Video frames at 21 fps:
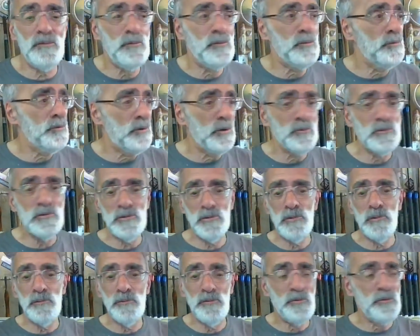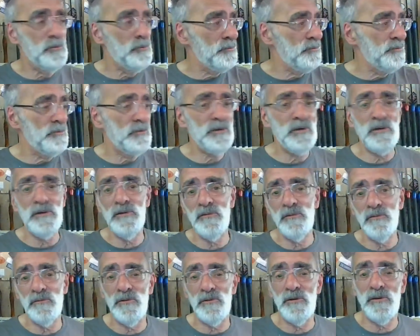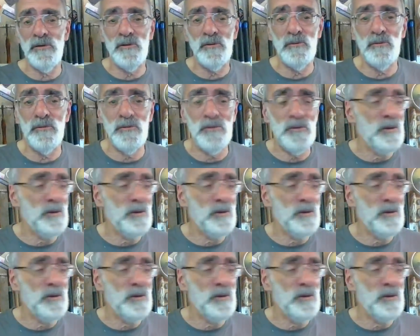will go to improve the video